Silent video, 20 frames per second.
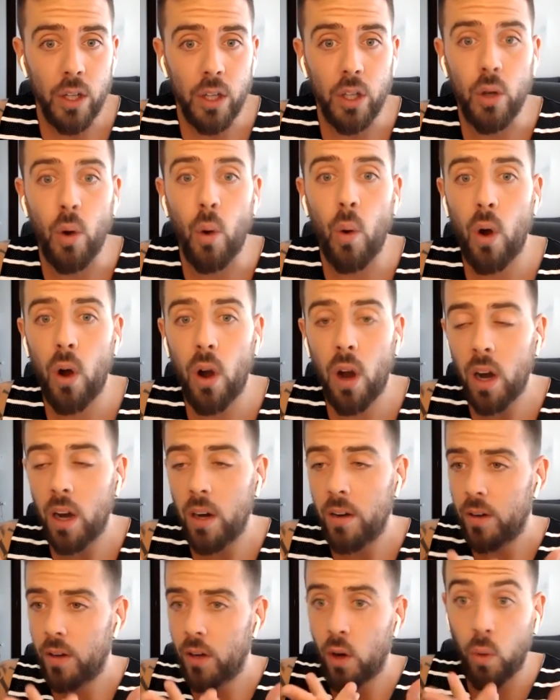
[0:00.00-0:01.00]
your
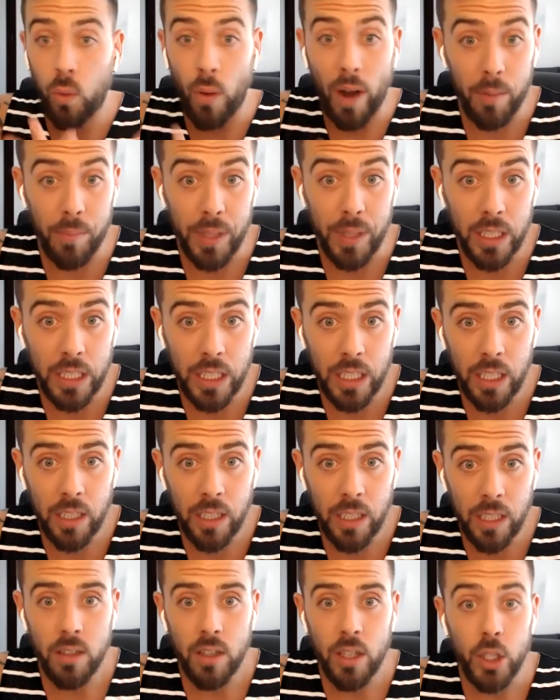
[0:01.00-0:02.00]
credibility,
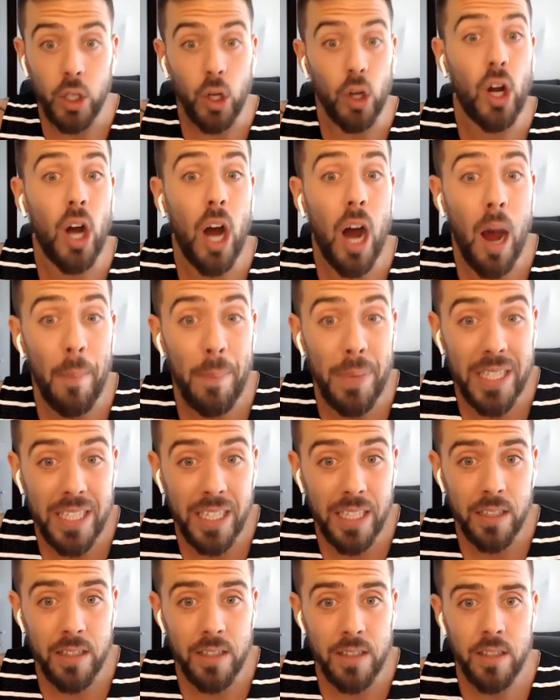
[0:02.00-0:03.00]
your
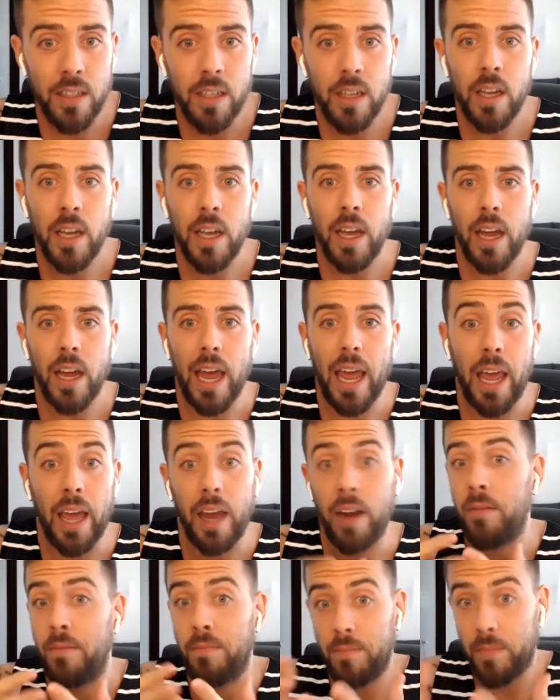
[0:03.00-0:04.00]
competence,
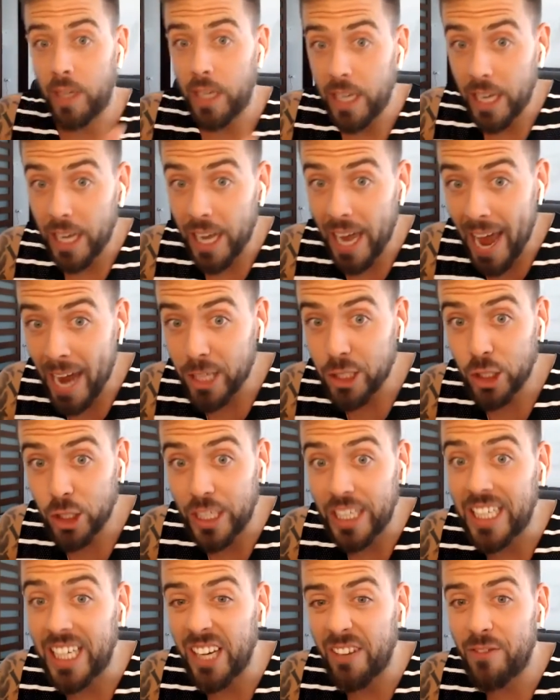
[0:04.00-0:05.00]
and actually
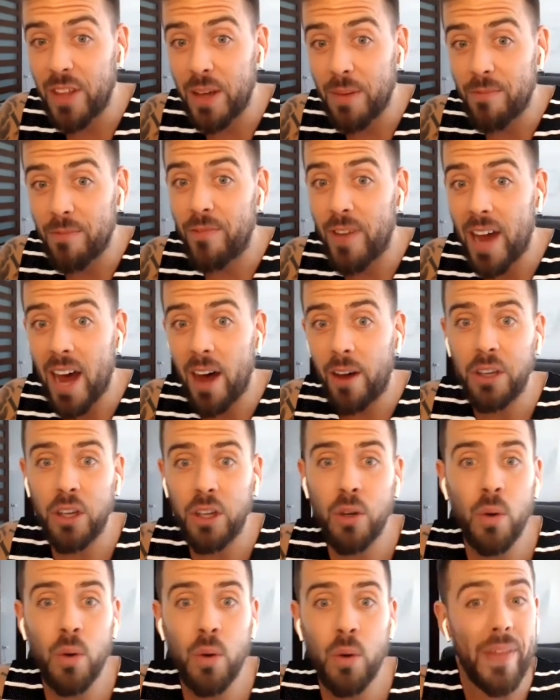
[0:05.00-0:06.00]
give them value
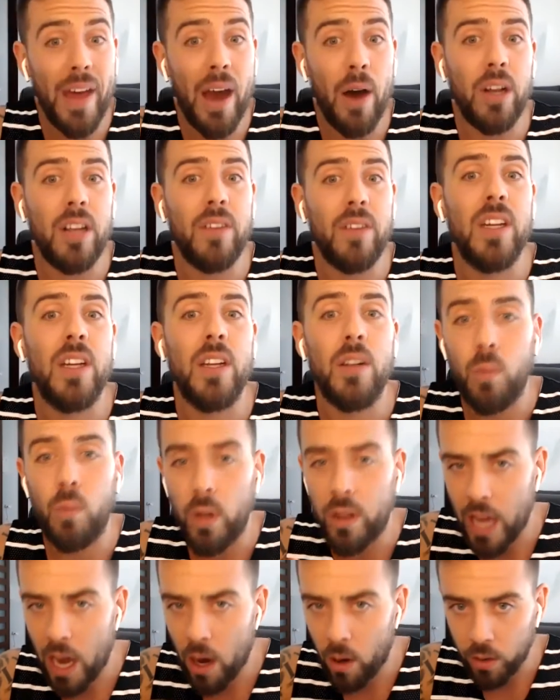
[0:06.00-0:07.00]
without even
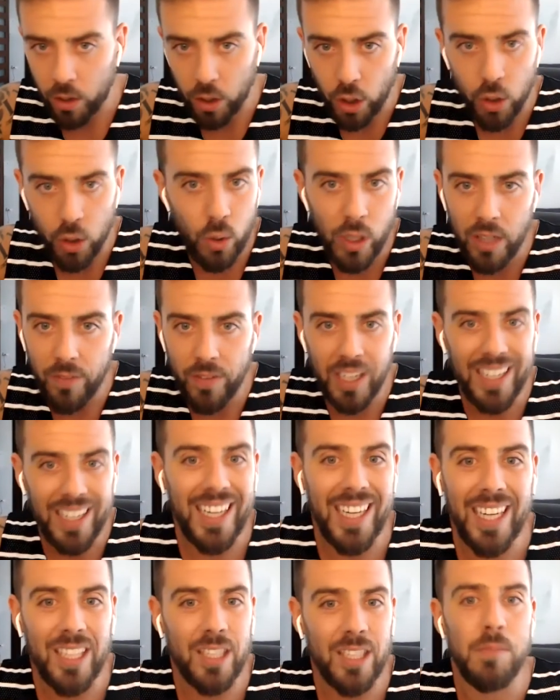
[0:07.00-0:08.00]
without you even
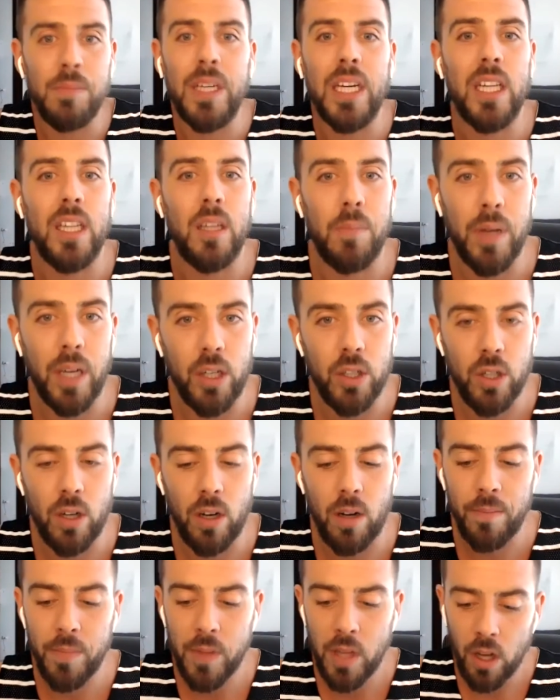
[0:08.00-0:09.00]
needing to be in the picture.
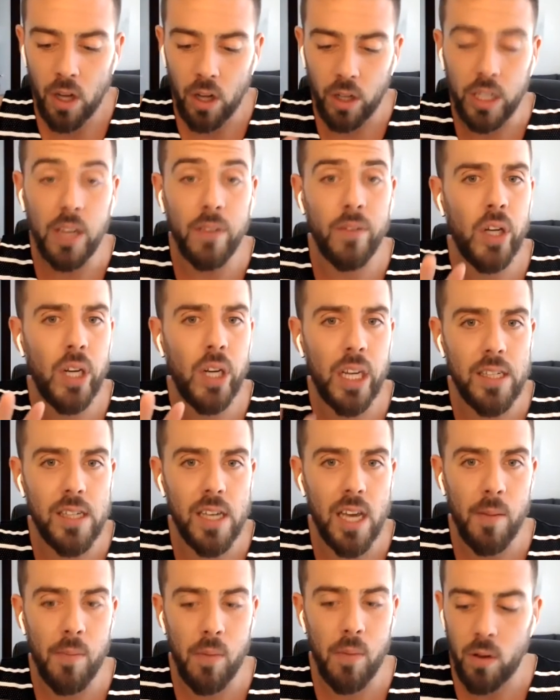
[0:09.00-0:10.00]
I'll give you an
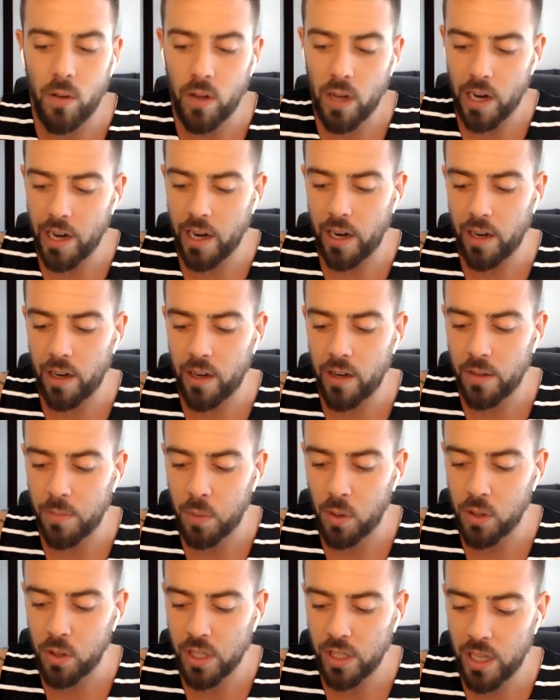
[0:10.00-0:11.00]
example. I had a
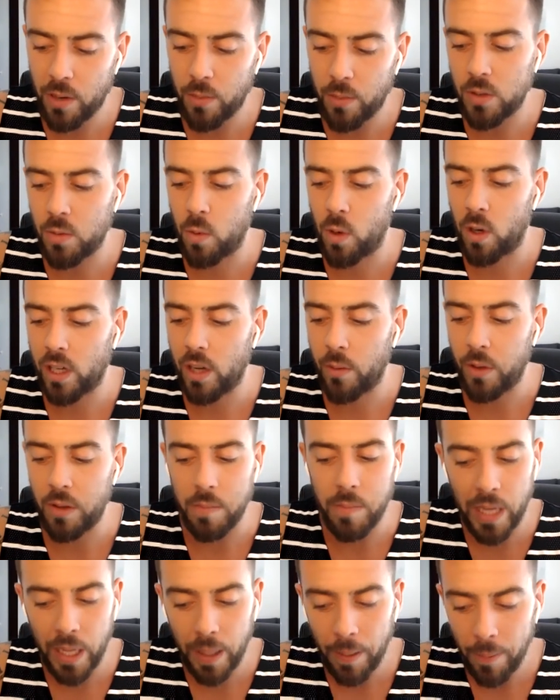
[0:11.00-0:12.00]
person that was working with
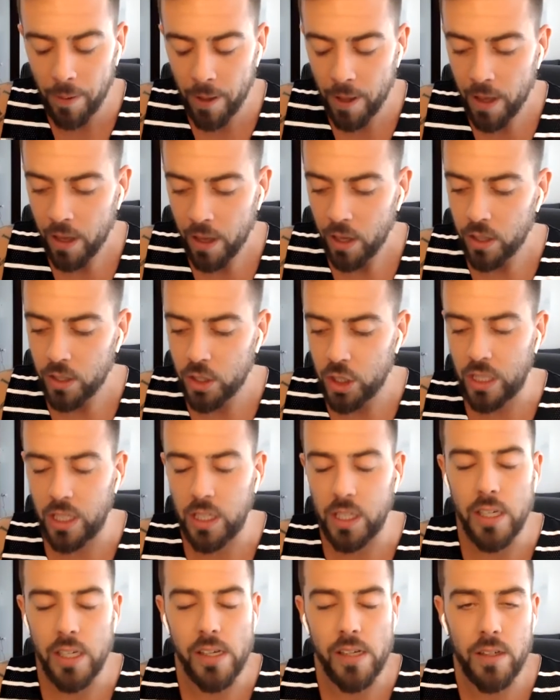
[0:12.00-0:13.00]
me. She
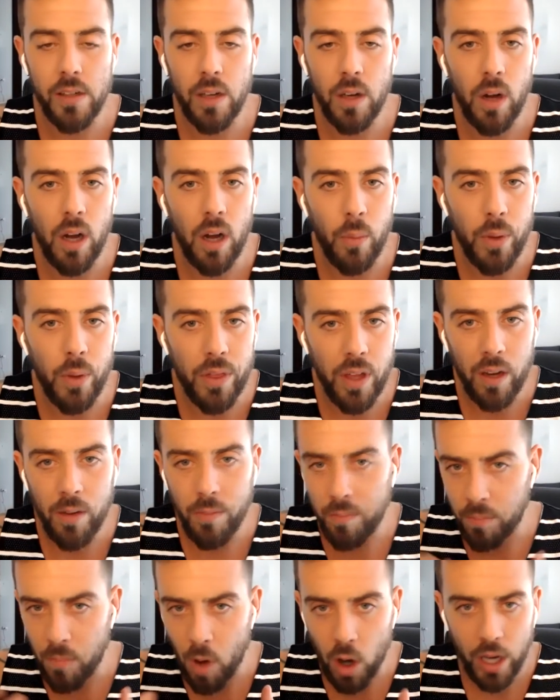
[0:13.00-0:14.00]
is uh, within
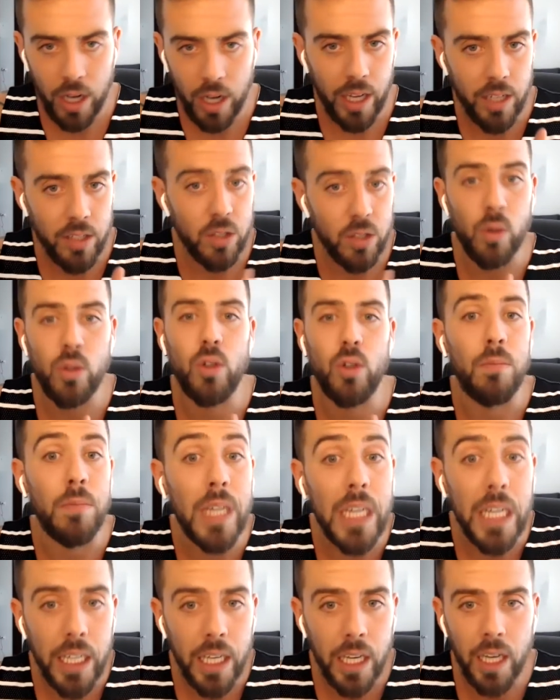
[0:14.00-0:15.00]
marketing, social
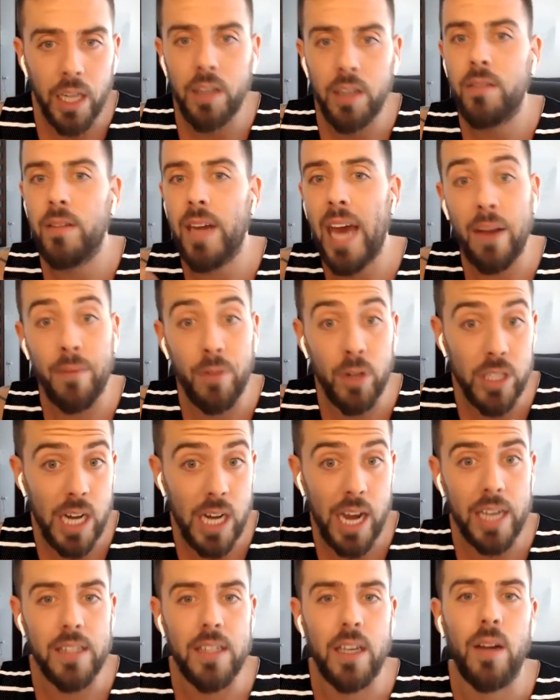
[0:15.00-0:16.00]
media,
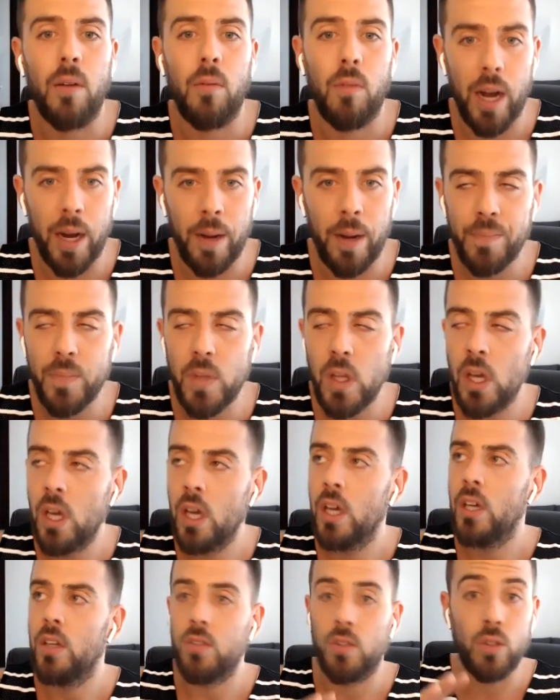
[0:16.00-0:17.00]
advertising, right?
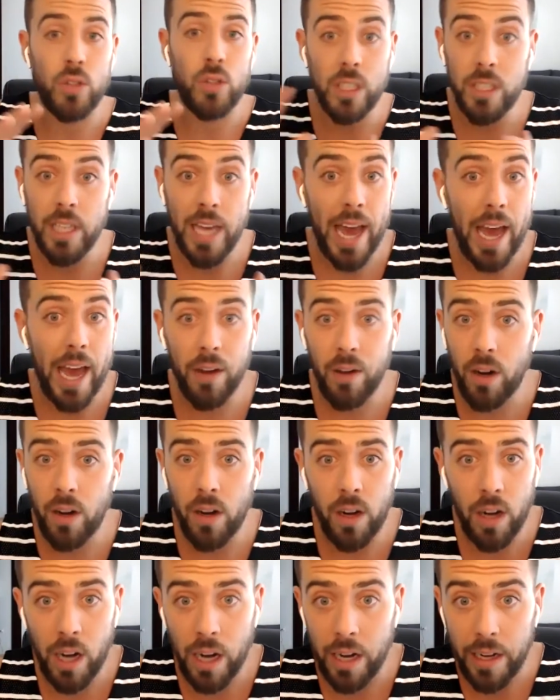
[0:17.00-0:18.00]
So she's had
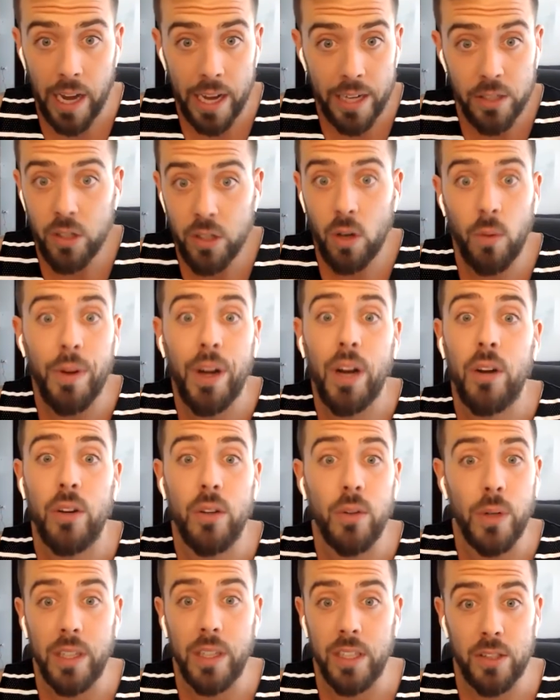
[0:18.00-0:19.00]
a, a, nice career
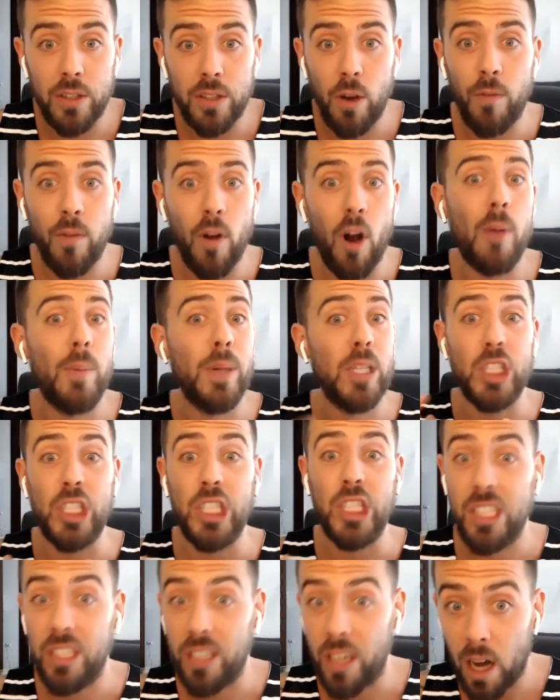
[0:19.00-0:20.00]
doing this so far, but
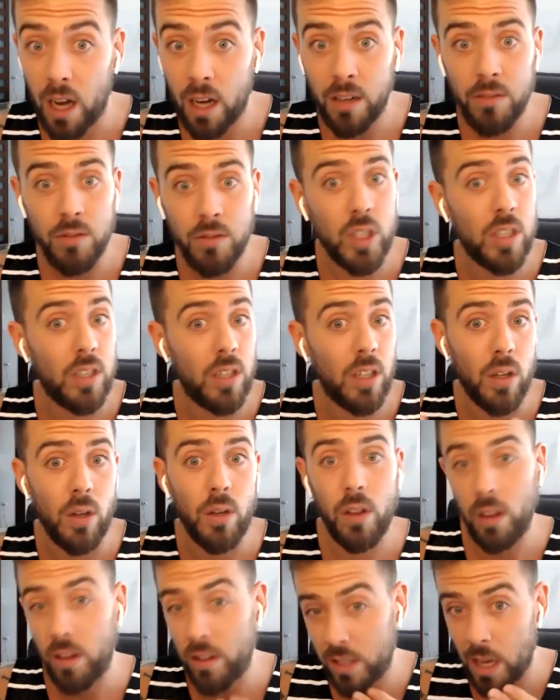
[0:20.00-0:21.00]
she's young. She's a little,
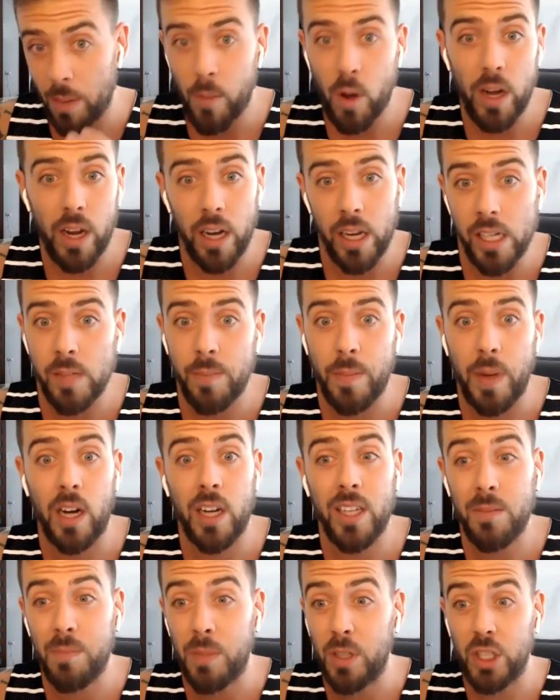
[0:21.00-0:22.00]
somewhat
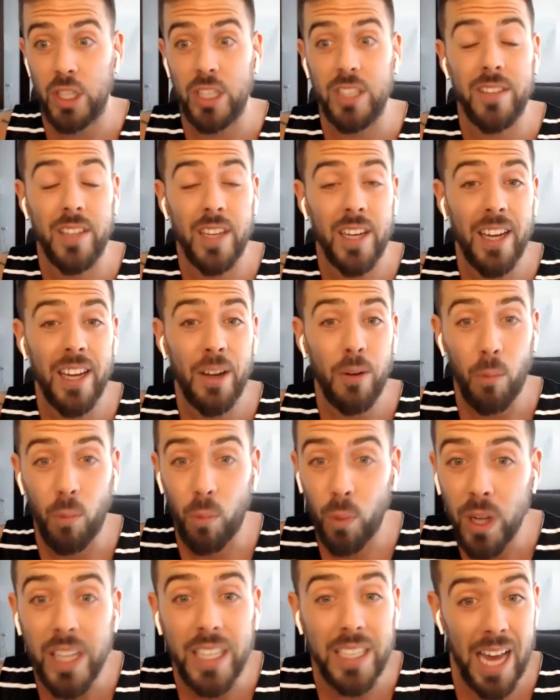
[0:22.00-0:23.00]
inexperienced, but she's
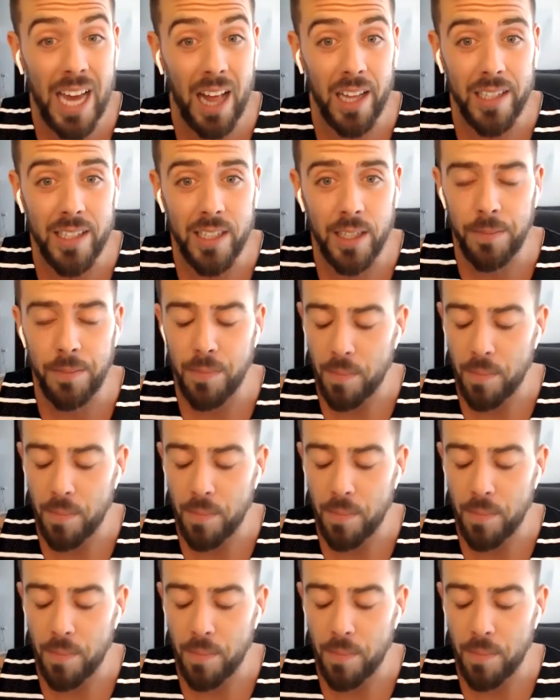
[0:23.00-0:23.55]
really talented.